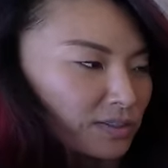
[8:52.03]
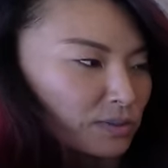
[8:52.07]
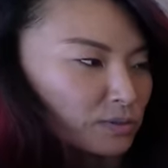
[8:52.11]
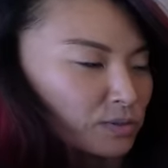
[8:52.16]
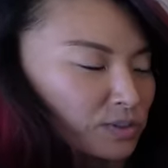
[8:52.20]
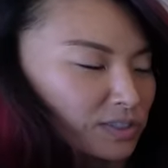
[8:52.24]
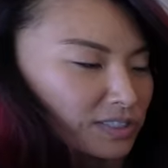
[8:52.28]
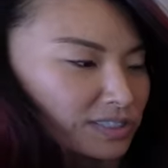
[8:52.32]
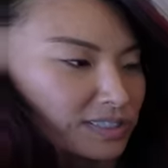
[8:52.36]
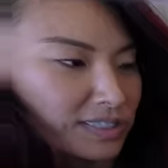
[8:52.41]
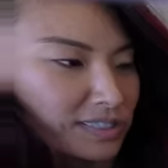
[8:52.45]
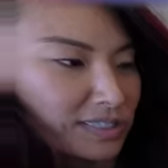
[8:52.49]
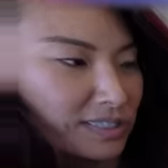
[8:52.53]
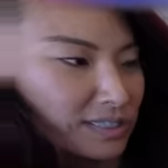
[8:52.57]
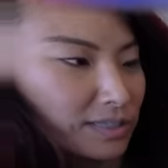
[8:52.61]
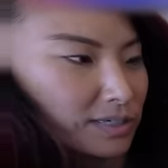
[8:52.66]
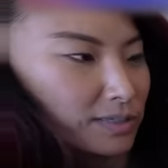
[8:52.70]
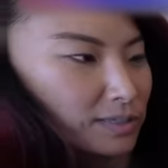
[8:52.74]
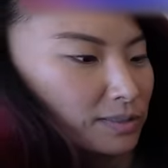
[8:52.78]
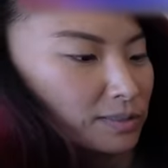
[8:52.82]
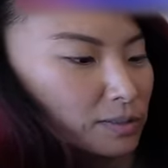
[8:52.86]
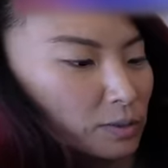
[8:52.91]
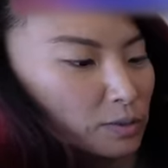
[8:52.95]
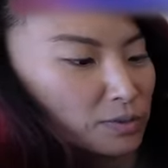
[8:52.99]
you just
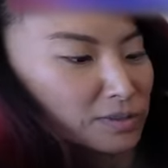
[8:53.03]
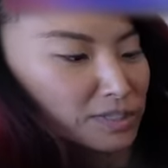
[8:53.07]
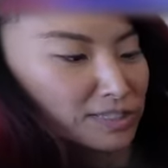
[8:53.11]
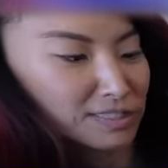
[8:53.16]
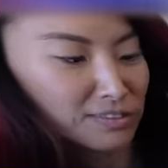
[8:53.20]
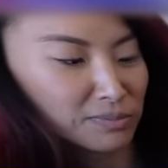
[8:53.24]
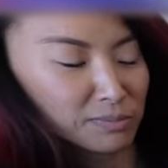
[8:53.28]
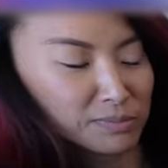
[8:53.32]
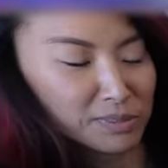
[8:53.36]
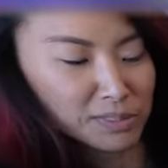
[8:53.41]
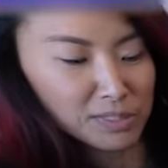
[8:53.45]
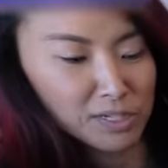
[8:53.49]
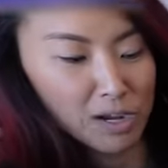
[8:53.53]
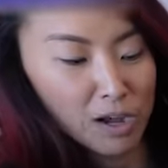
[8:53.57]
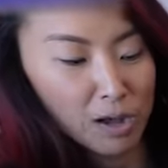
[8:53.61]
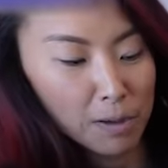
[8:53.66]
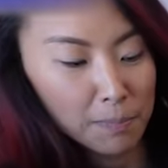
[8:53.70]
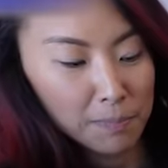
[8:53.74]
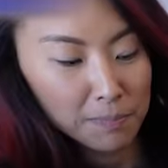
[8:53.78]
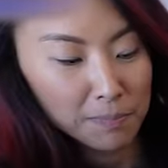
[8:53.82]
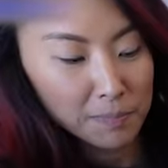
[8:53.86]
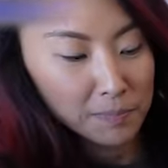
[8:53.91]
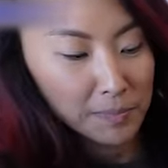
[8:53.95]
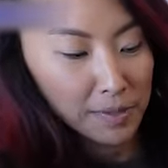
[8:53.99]
load things from the
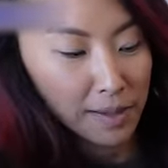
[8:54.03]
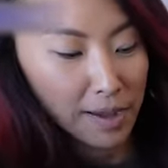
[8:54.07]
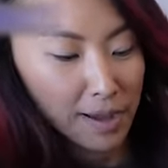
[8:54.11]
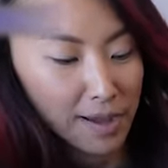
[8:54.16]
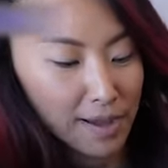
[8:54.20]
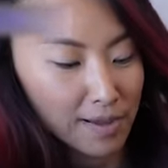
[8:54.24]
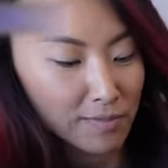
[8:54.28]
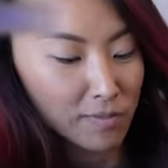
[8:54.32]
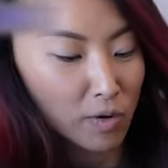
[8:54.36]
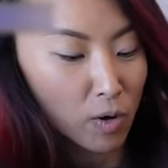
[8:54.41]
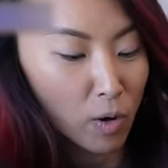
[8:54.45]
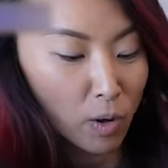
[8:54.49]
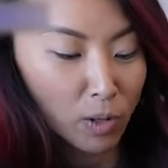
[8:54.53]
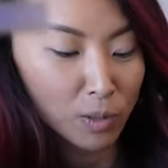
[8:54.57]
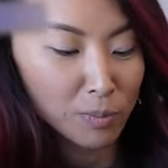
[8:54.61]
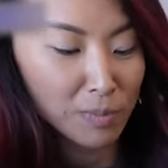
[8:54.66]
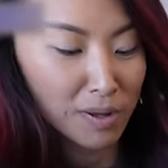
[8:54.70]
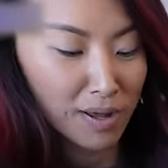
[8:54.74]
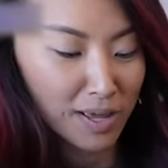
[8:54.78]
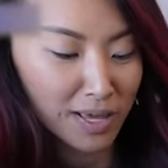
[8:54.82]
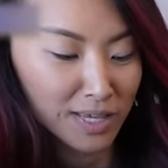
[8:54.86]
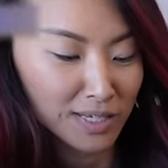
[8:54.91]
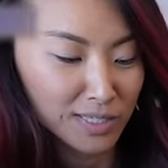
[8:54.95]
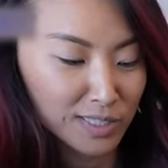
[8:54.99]
top. I have all
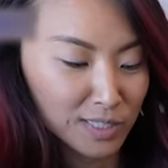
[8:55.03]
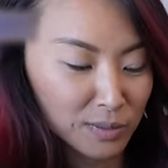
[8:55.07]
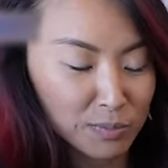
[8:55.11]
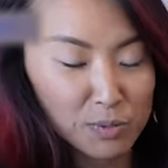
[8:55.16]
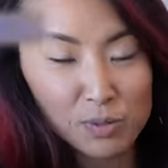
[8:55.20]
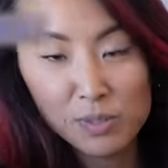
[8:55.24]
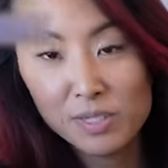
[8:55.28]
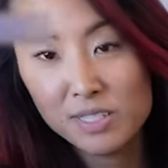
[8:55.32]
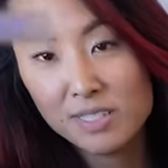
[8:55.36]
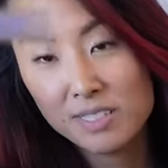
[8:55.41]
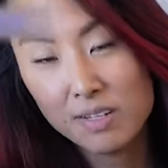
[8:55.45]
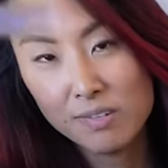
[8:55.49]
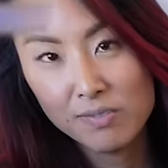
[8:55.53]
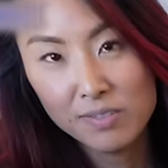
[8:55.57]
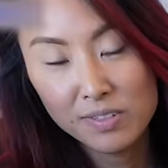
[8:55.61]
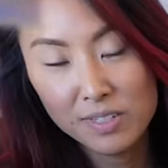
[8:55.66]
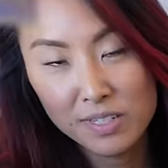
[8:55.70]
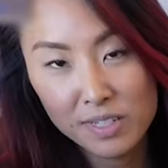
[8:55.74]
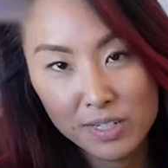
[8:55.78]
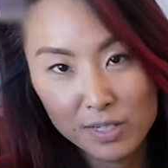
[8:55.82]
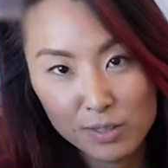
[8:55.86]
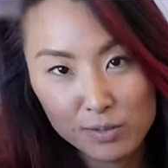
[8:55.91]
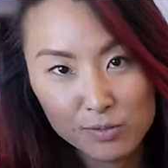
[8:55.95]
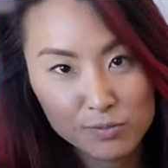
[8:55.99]
my smoothie stuff in
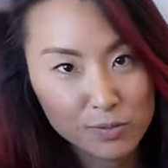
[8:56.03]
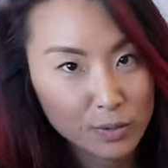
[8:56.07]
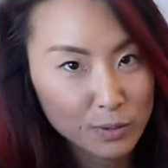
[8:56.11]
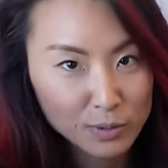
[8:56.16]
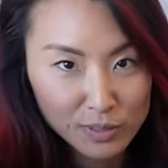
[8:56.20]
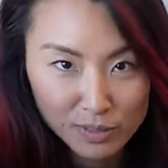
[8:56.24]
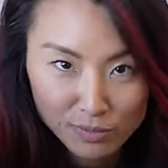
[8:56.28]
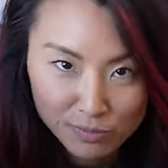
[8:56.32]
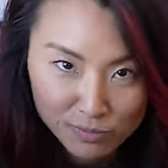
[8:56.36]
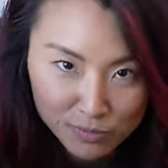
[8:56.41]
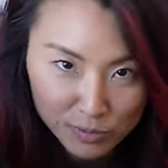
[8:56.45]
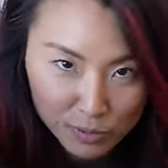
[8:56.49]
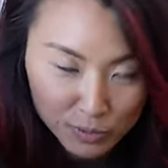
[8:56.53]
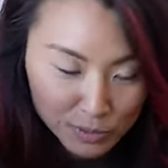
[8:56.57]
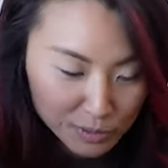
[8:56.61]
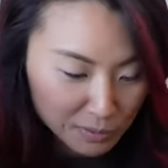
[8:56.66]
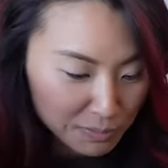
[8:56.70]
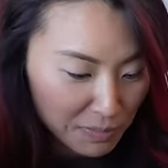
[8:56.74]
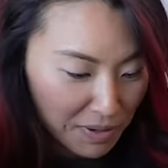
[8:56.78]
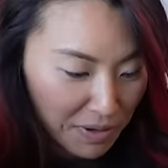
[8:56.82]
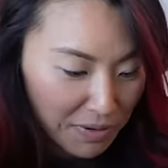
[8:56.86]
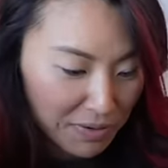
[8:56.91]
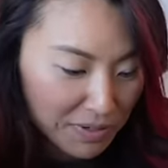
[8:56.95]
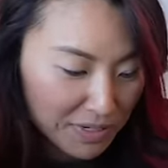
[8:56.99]
here, frozen fruits,
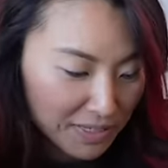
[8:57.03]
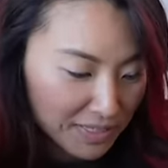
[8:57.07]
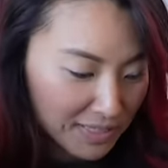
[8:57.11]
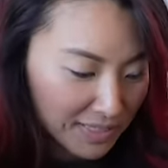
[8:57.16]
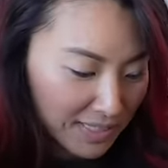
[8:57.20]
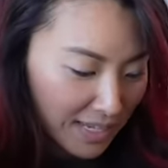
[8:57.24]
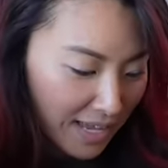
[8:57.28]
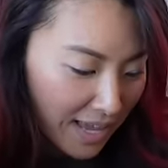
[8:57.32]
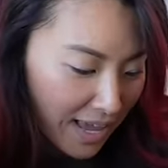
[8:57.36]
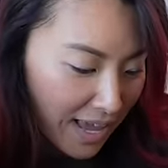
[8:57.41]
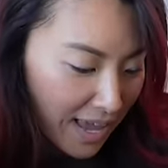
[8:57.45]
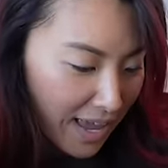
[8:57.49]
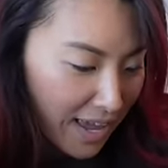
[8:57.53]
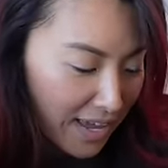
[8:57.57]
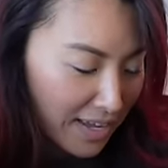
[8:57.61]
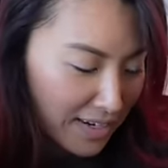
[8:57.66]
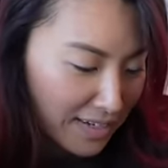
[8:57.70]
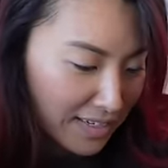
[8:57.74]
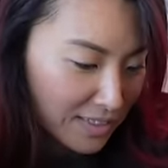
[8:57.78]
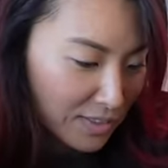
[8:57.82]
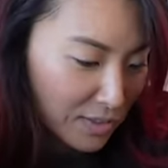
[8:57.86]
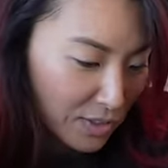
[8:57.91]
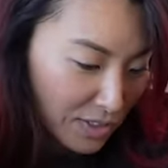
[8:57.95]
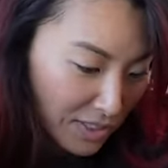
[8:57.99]
berries,
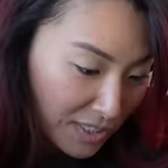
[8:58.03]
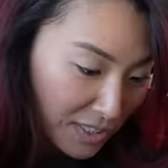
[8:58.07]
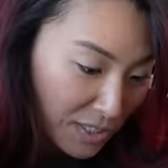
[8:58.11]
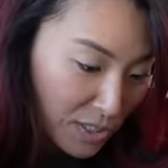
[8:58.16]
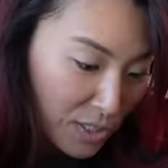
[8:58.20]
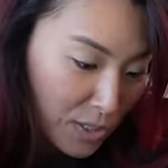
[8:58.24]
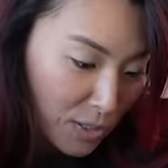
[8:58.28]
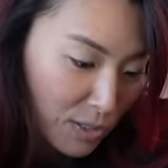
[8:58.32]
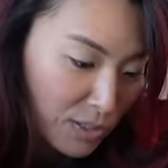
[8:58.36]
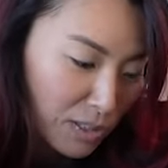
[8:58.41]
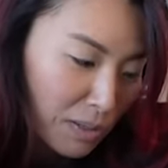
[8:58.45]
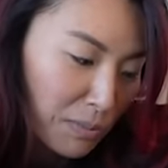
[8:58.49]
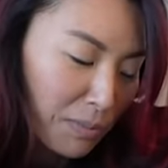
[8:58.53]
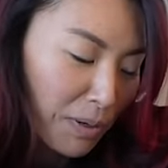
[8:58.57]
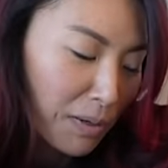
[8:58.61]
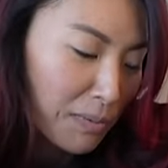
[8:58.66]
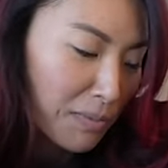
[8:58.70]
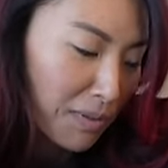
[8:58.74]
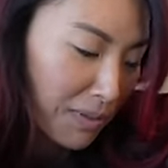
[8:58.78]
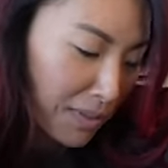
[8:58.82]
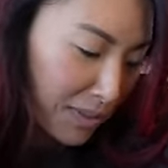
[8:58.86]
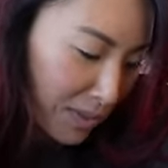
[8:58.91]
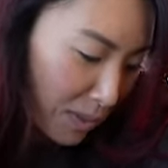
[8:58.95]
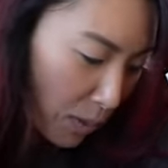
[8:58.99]
and it's just a huge
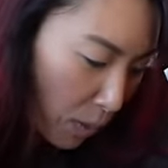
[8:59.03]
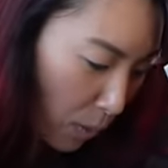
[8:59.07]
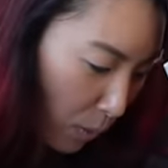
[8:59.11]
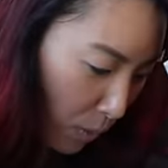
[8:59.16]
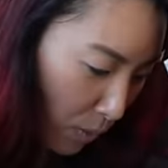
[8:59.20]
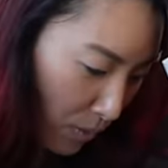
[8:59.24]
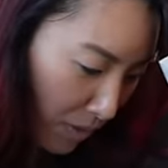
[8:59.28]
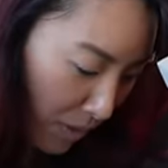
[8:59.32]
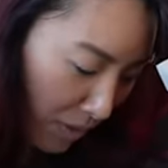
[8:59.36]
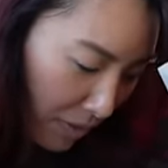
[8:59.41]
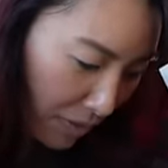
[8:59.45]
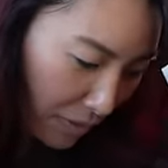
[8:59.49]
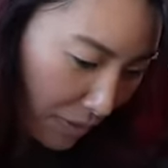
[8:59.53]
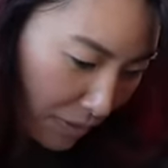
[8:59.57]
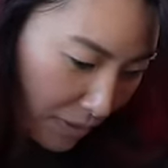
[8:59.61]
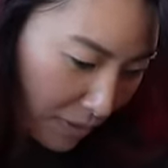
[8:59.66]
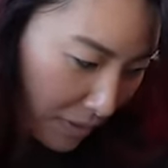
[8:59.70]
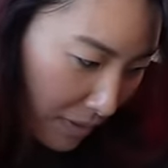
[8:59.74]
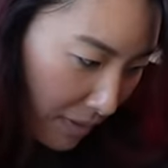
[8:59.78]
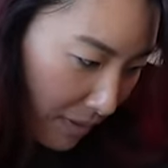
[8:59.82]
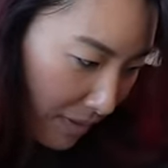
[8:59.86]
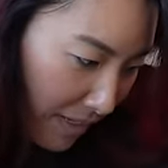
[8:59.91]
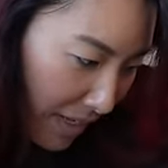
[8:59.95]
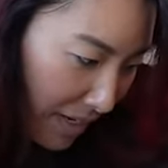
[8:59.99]
compartment. There's a whole nother
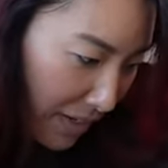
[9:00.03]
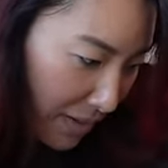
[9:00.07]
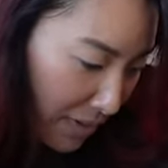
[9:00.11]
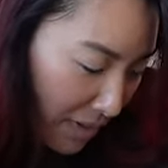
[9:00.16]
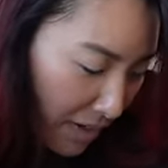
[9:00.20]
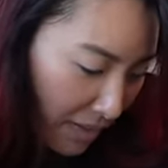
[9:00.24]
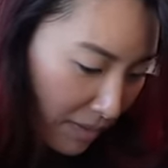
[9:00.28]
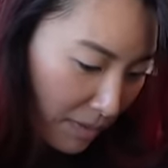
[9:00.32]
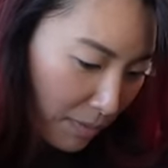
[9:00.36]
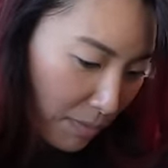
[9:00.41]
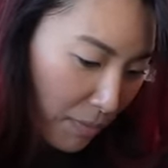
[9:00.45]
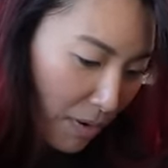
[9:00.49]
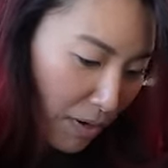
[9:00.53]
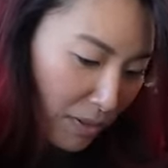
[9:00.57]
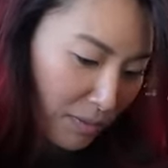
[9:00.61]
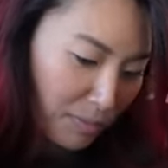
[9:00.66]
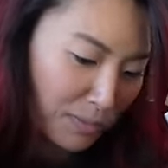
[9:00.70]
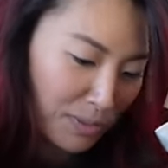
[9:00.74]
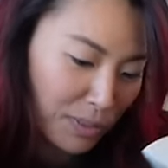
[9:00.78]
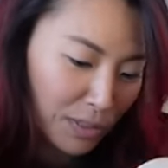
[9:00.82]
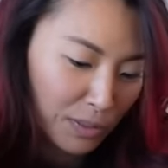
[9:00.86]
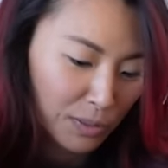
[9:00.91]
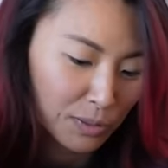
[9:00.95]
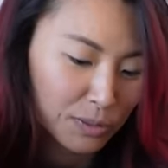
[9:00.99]
layer at the
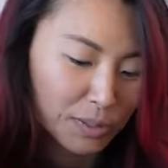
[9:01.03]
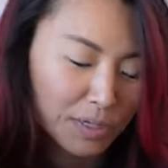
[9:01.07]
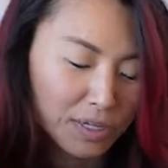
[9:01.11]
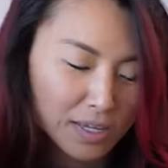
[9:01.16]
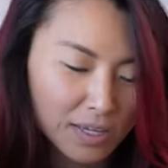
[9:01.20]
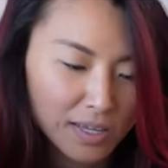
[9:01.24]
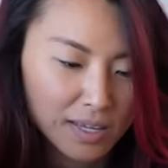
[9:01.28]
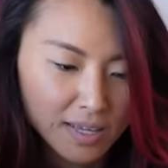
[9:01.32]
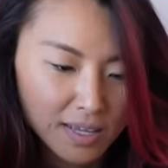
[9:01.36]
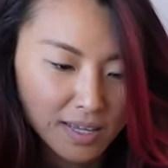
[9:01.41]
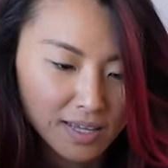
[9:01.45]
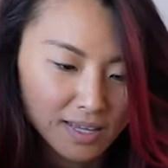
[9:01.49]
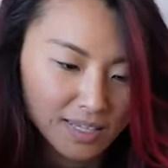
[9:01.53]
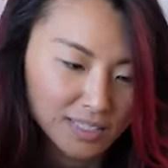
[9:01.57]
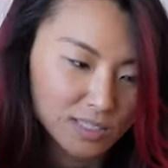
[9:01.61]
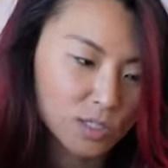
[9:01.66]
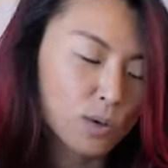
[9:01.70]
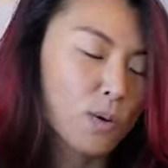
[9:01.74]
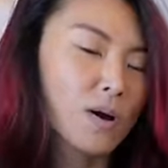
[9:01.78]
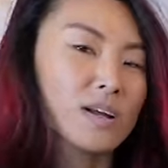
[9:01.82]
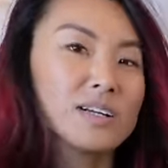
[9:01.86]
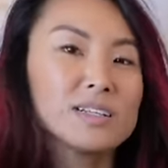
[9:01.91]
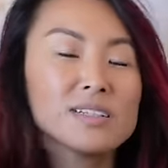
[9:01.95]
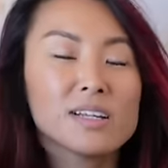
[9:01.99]
bottom too. It's
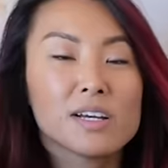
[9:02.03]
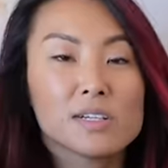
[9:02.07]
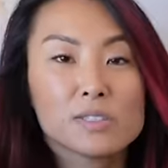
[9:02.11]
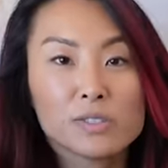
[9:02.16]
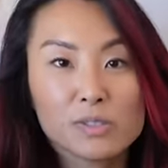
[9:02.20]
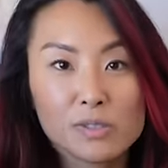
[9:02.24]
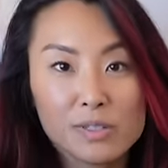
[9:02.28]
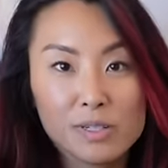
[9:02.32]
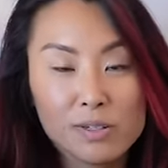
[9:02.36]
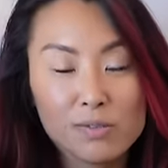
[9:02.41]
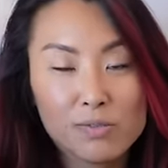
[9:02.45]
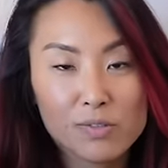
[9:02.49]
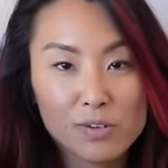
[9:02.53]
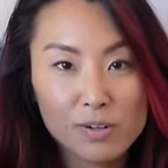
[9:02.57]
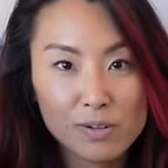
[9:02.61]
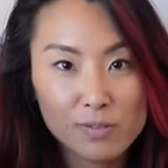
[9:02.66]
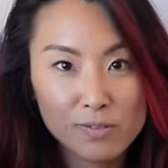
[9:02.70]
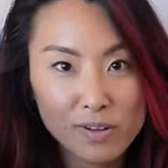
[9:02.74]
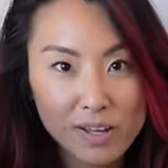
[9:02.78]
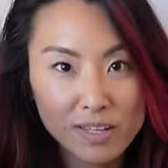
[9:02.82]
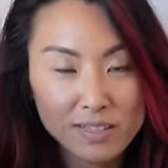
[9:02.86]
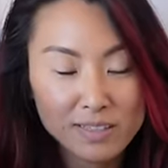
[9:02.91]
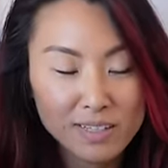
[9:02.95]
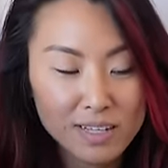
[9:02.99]
quite a luxury for
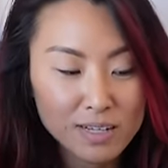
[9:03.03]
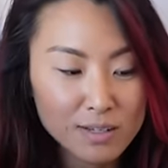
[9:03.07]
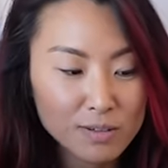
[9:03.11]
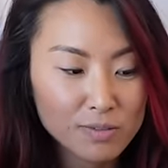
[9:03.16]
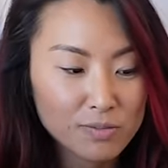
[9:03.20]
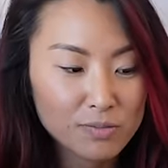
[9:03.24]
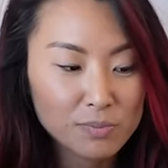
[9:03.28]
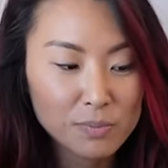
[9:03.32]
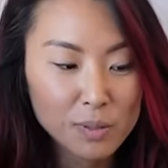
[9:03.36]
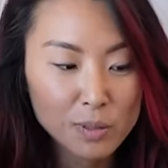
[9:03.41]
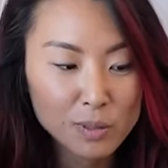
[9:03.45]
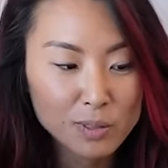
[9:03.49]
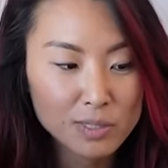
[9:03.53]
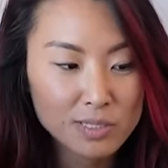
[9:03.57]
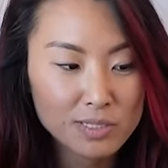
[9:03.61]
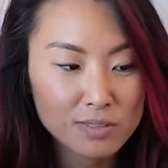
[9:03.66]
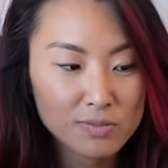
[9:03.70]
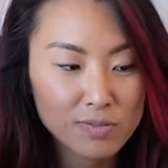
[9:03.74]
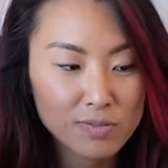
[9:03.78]
van life. Most